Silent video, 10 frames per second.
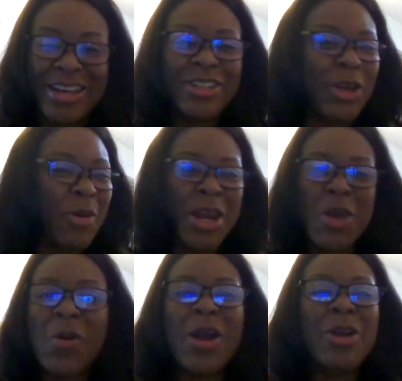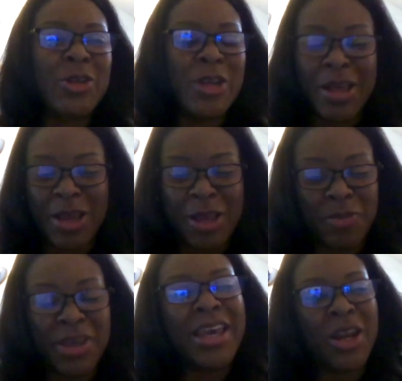to go anywhere and
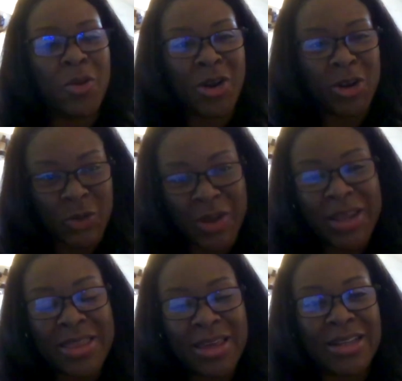be anywhere and do anything.